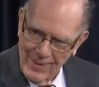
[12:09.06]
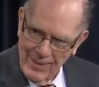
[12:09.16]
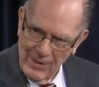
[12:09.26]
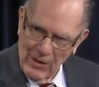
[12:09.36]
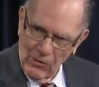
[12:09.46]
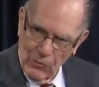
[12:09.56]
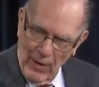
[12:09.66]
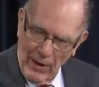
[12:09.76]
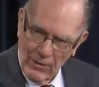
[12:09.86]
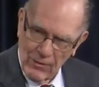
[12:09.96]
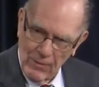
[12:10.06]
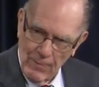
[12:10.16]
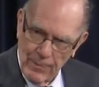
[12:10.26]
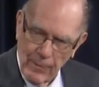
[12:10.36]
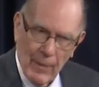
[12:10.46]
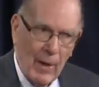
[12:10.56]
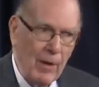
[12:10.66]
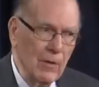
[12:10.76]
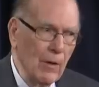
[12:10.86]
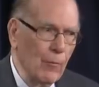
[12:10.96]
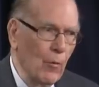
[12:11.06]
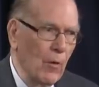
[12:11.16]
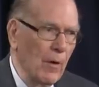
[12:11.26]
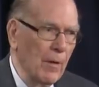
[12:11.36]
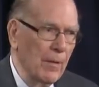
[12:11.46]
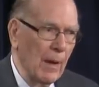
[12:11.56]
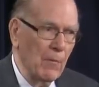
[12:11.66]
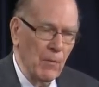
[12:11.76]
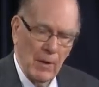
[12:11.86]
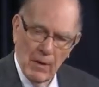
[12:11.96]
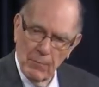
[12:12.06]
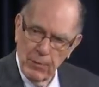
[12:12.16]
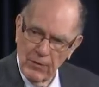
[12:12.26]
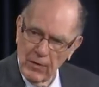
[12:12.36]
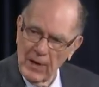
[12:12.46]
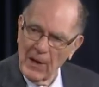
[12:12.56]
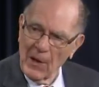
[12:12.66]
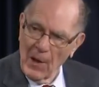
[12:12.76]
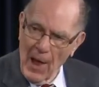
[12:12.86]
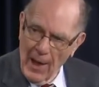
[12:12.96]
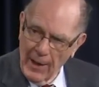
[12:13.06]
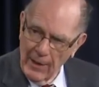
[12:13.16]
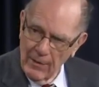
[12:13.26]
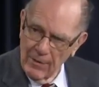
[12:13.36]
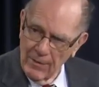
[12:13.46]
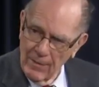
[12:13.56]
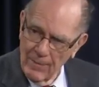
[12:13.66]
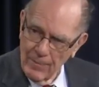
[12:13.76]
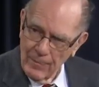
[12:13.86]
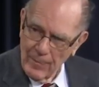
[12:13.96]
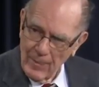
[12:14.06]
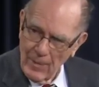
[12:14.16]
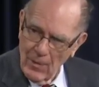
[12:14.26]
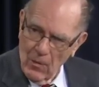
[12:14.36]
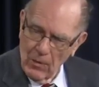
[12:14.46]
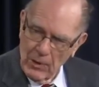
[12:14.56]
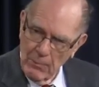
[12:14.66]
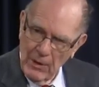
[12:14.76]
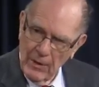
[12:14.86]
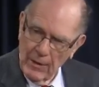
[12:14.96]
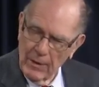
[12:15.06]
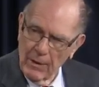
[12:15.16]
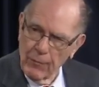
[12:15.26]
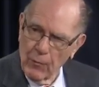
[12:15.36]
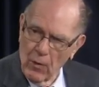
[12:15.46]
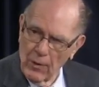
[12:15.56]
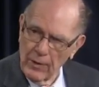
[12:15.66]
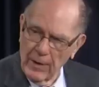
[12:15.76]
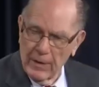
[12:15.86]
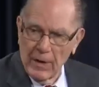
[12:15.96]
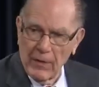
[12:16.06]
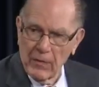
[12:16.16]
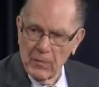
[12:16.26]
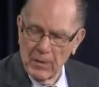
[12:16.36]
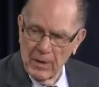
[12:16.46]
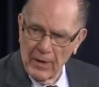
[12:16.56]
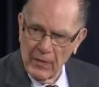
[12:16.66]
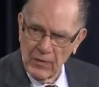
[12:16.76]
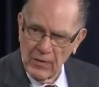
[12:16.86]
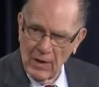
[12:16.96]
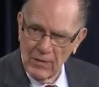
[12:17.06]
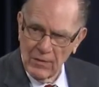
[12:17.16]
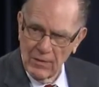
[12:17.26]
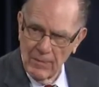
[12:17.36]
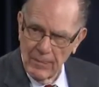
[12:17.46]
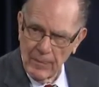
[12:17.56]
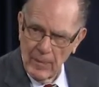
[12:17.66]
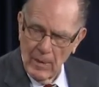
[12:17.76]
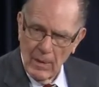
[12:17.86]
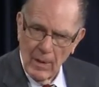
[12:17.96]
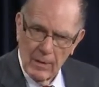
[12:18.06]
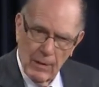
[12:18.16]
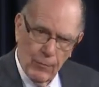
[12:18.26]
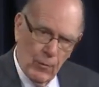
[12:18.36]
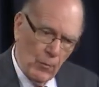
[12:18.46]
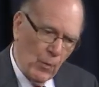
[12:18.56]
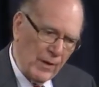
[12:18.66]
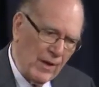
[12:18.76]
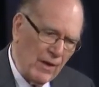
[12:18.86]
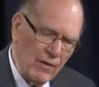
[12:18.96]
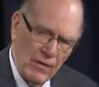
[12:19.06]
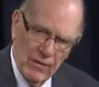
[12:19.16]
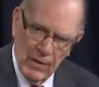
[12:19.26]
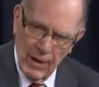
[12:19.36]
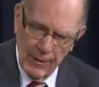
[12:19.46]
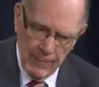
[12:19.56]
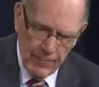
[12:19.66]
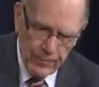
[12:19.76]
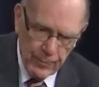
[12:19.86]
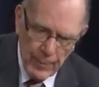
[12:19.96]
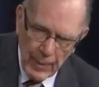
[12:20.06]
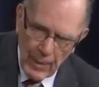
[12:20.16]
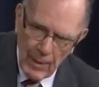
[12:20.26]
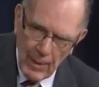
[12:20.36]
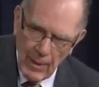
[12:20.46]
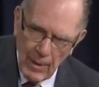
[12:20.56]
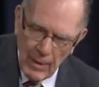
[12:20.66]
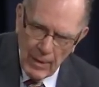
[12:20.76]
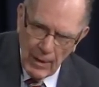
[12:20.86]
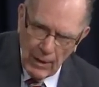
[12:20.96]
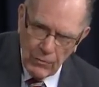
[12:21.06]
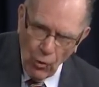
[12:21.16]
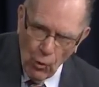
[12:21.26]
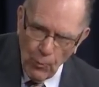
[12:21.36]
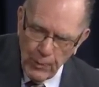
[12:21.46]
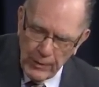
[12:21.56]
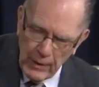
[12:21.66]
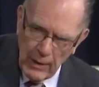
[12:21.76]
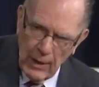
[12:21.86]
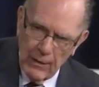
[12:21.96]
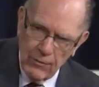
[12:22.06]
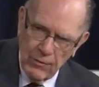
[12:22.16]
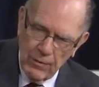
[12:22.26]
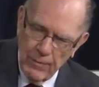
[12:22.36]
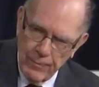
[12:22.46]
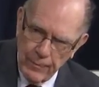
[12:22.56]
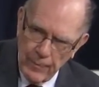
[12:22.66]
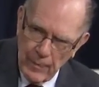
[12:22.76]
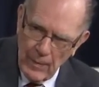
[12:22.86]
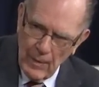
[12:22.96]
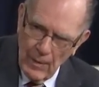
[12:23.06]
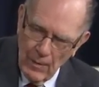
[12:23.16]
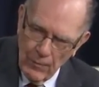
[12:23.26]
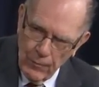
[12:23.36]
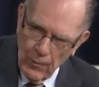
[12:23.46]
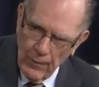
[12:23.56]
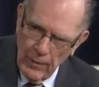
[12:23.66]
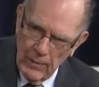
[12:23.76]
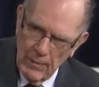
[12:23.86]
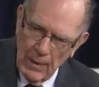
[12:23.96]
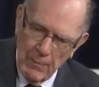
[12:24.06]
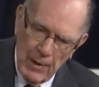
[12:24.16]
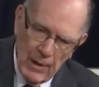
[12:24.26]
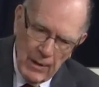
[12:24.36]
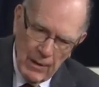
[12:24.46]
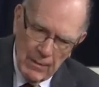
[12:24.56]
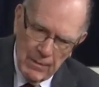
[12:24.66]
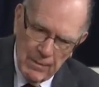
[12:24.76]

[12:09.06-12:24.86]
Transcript: these facts, and therefore they implicitly lied or committed a fraud in another sense. And therefore what this has done is open the gates for the immediate